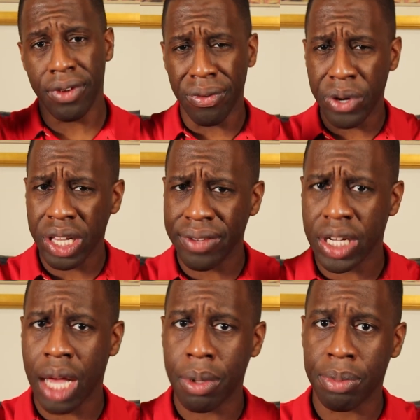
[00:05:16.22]
Feel free to leave
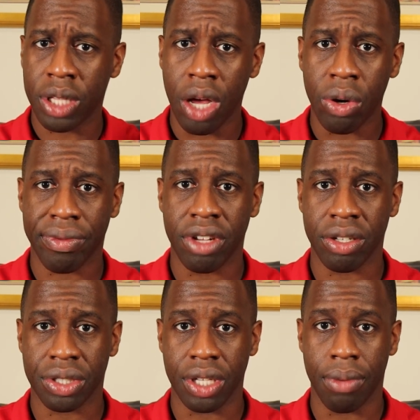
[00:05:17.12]
a comment below if
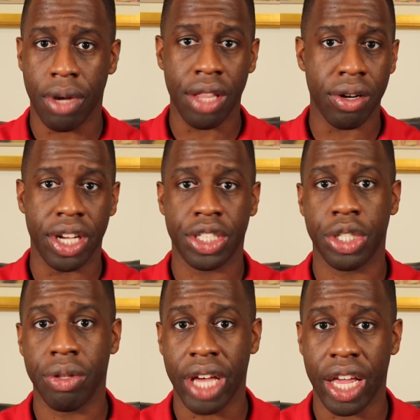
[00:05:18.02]
there's some other
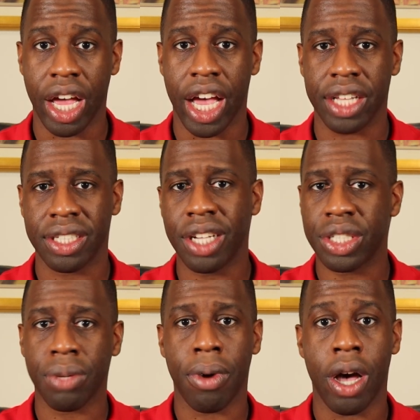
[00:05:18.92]
issue that I
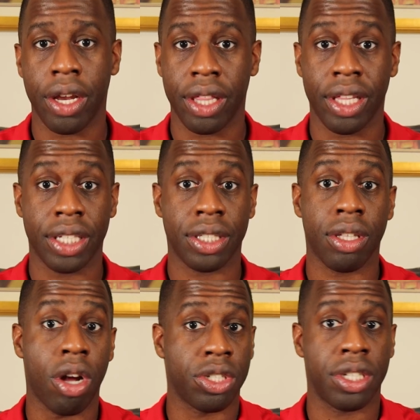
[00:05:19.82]
touched upon in this
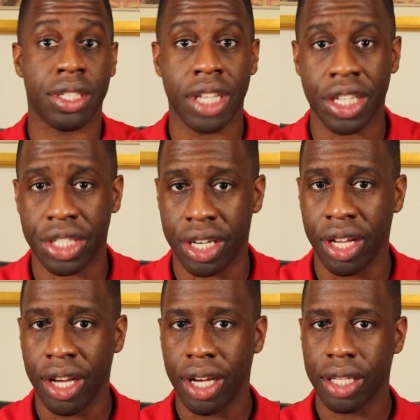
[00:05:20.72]
larger discussion
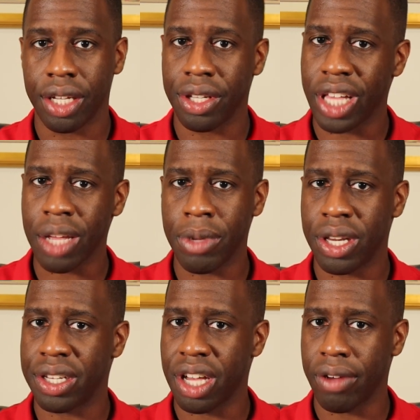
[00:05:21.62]
that you'd like me
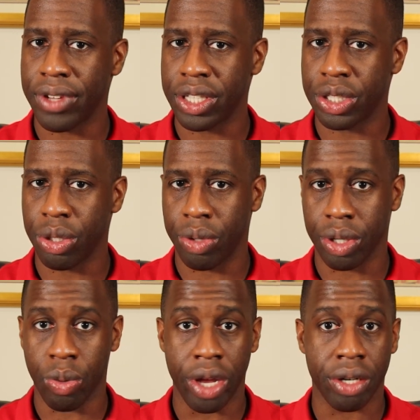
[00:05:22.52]
to delve into
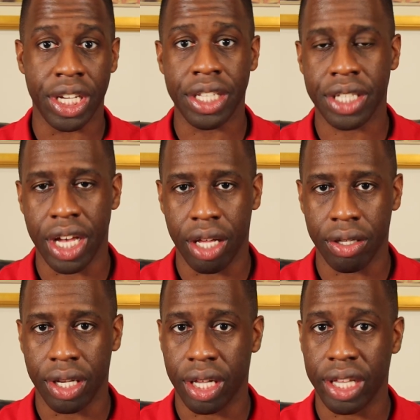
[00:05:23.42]
in greater
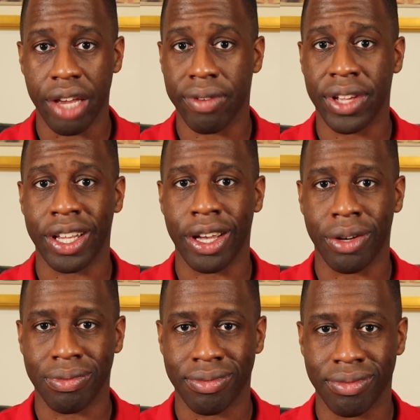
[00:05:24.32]
detail in a later
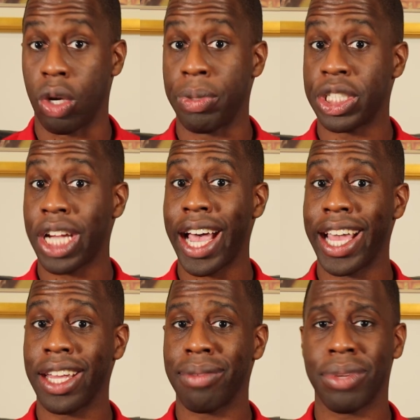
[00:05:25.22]
video. Don't be
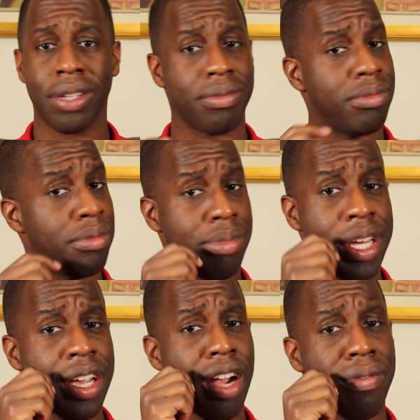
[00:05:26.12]
shy, but
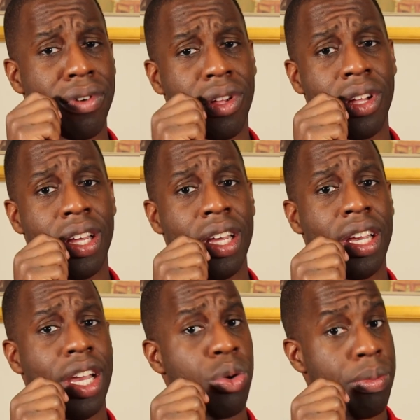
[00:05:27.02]
be careful.
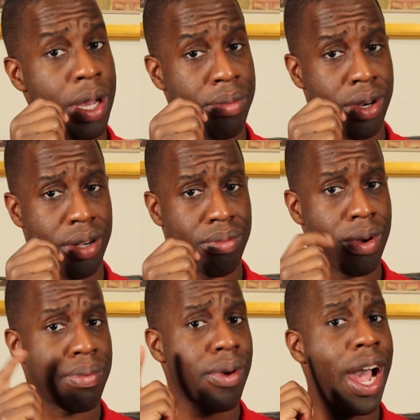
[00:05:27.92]
And remember,
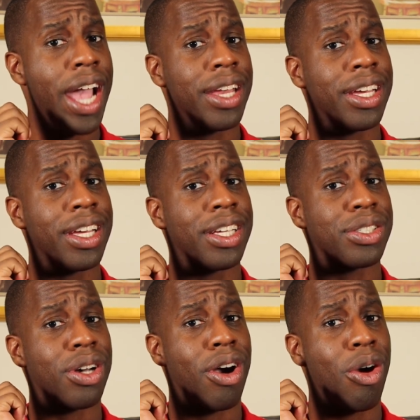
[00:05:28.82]
propriety
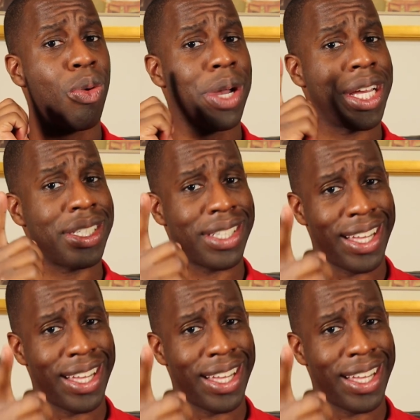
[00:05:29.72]
is always